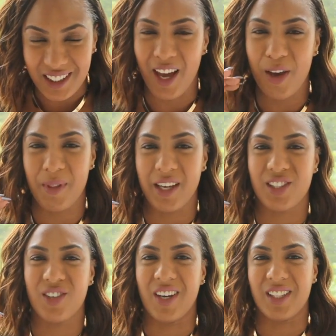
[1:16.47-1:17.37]
I hope
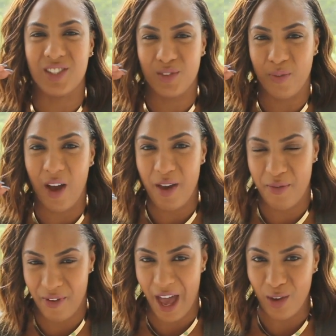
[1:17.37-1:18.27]
that's correct, it's
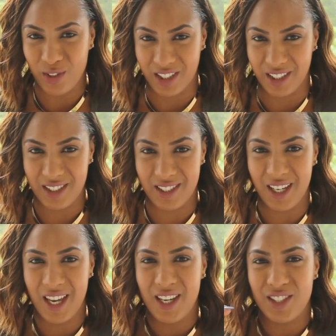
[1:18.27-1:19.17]
5,000
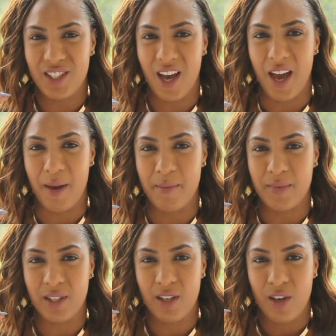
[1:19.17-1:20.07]

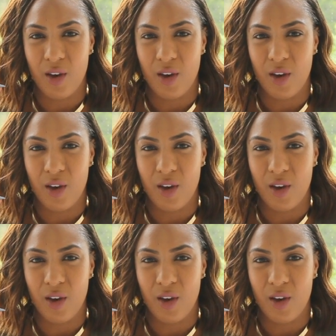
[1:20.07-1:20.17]
times